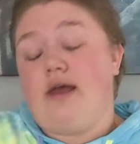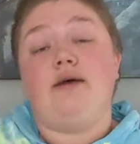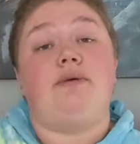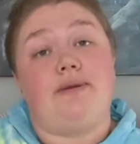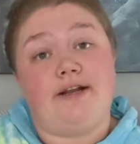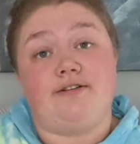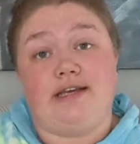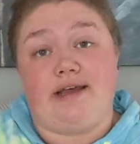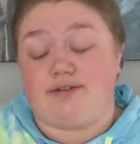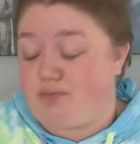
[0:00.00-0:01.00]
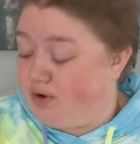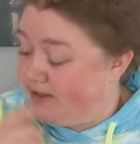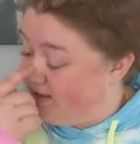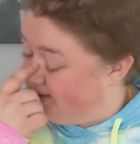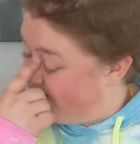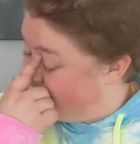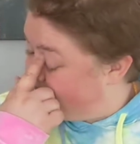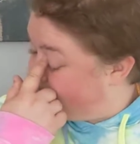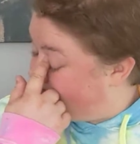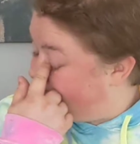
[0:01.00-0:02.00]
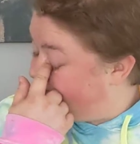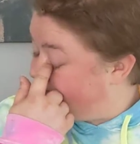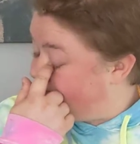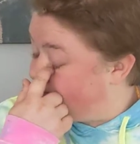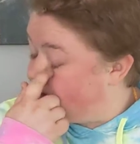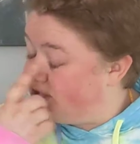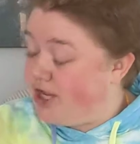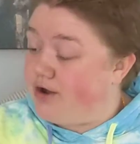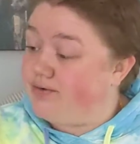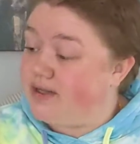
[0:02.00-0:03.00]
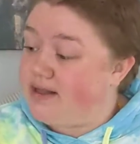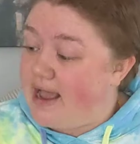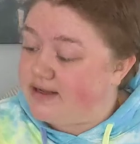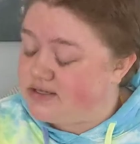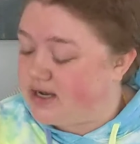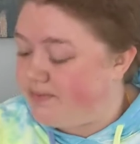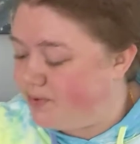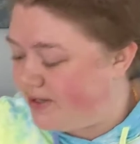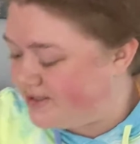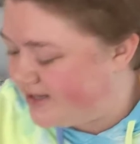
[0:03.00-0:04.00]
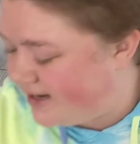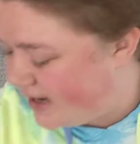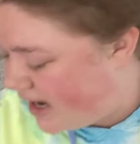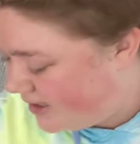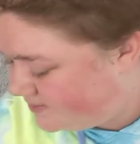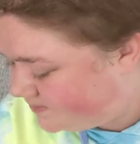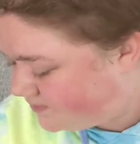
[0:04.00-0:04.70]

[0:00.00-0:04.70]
But apparently that was pointless. So the last couple things that I got